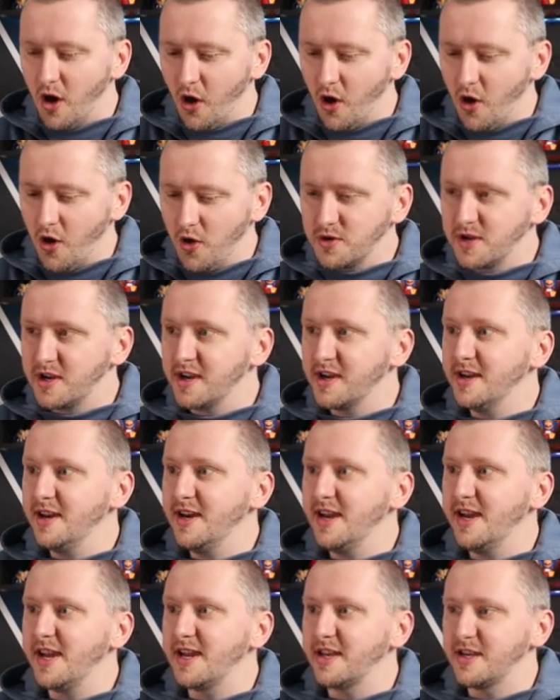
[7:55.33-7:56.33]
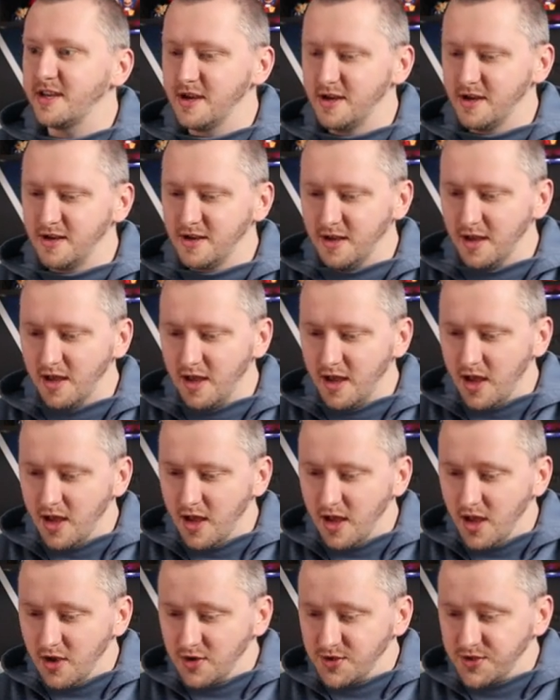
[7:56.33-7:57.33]
Okay,
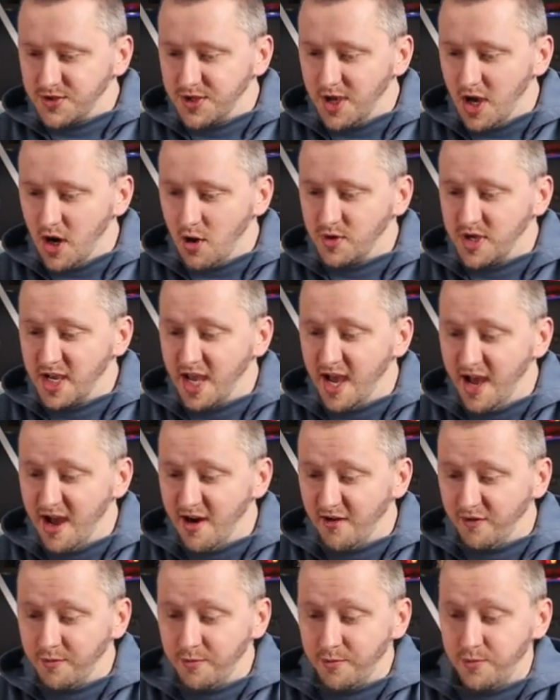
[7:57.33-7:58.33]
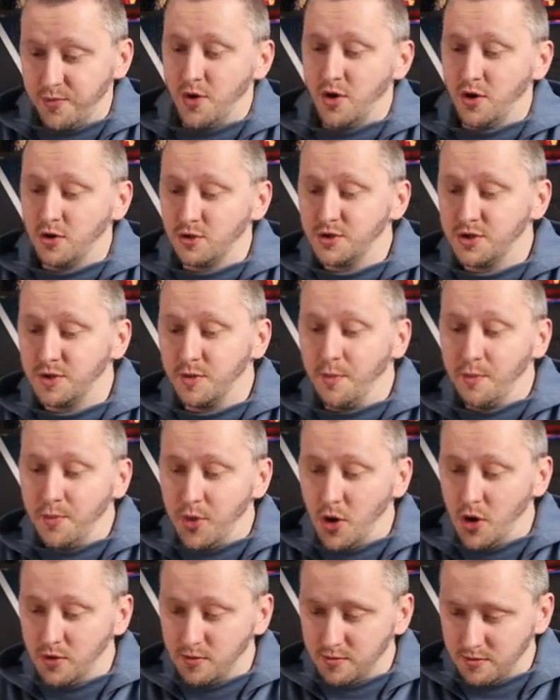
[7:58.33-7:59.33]
so we have po
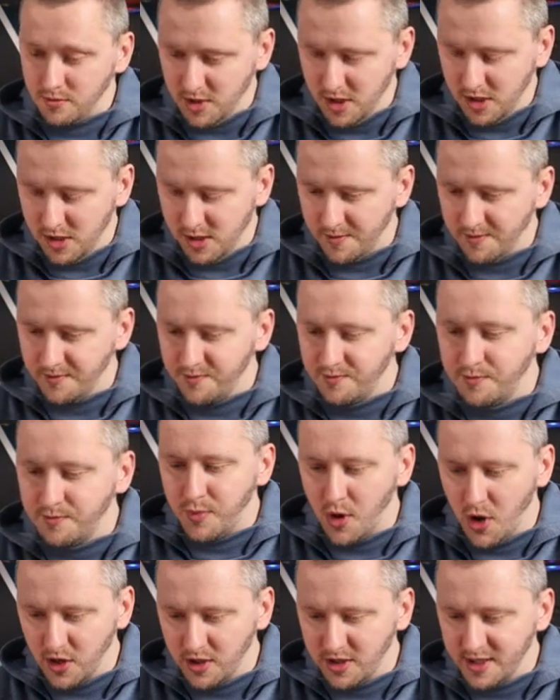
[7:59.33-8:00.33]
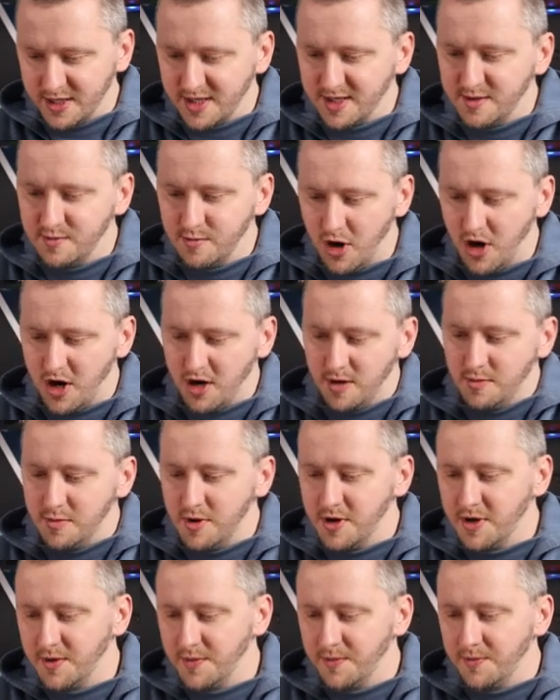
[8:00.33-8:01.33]
po uh, Poison Barb,
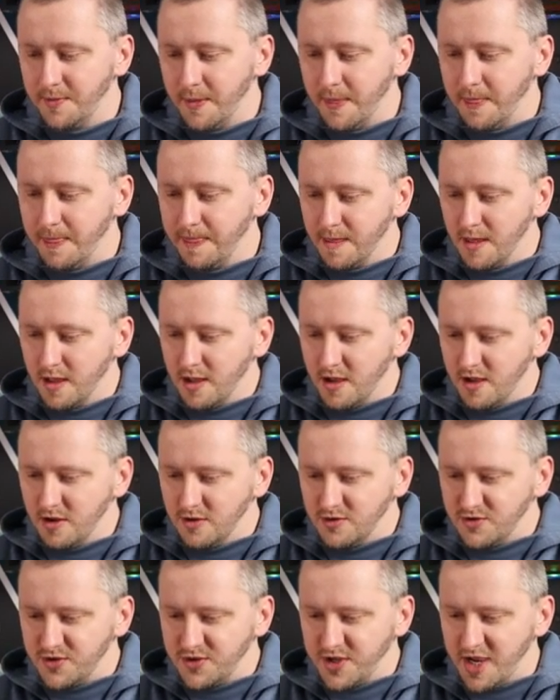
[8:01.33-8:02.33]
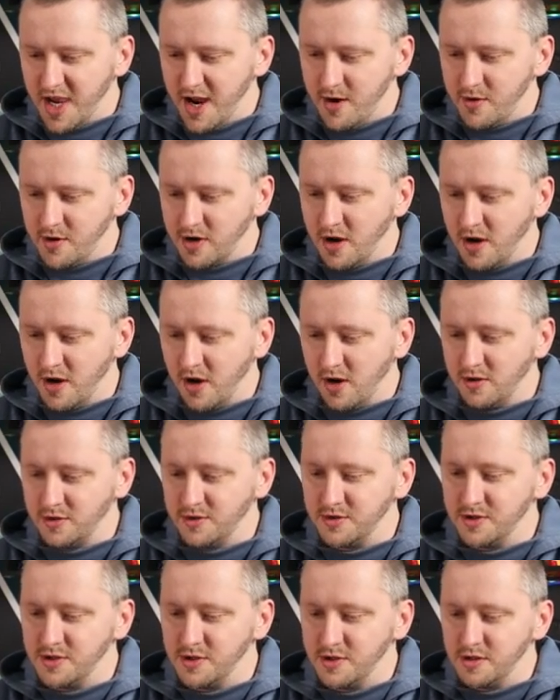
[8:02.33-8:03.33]

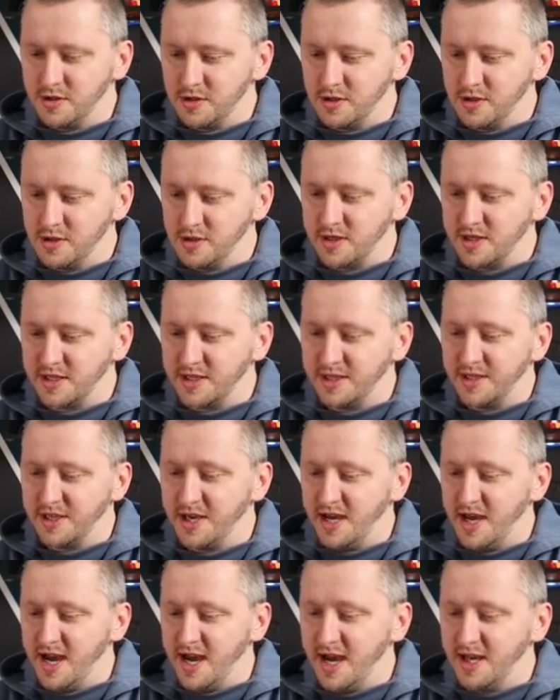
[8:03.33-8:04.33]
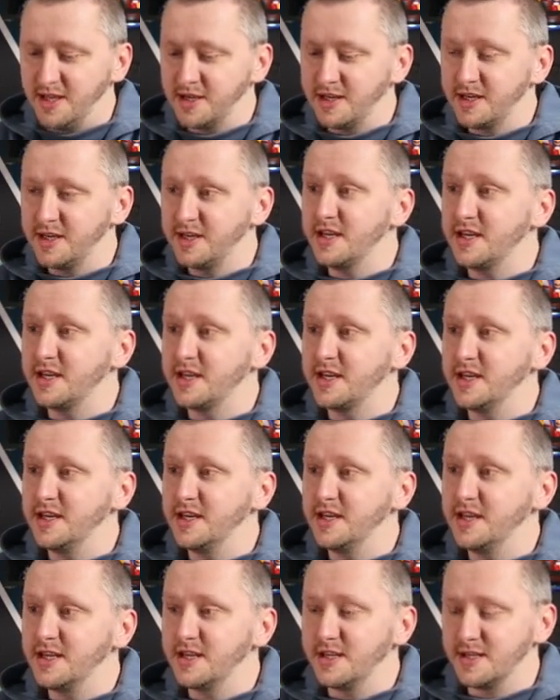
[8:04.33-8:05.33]
Torkoal, look that, he
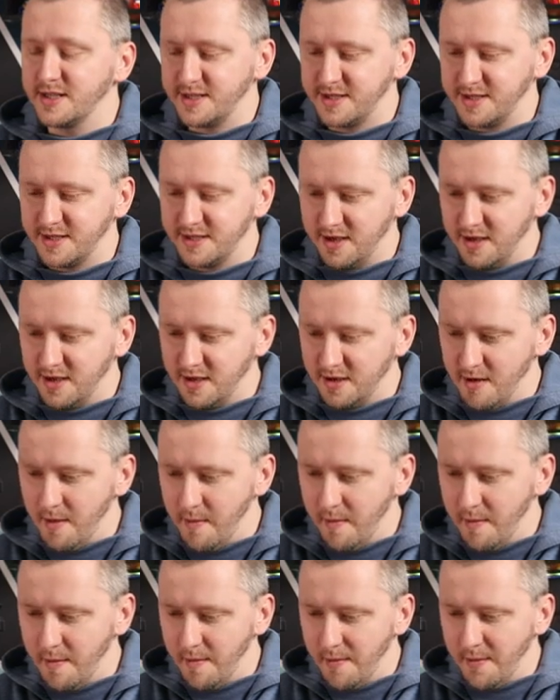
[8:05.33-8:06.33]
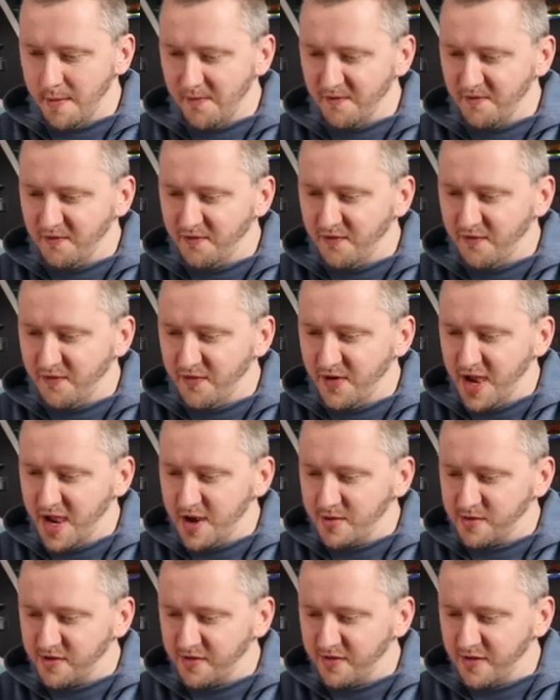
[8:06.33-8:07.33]
is
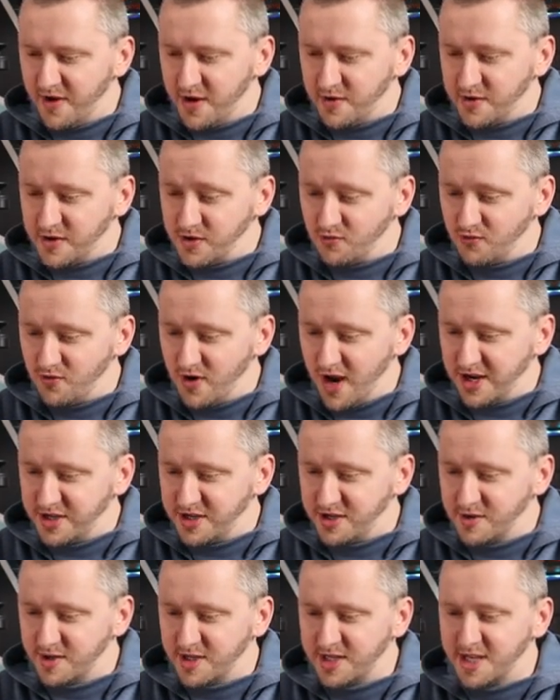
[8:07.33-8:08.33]
very, very ready to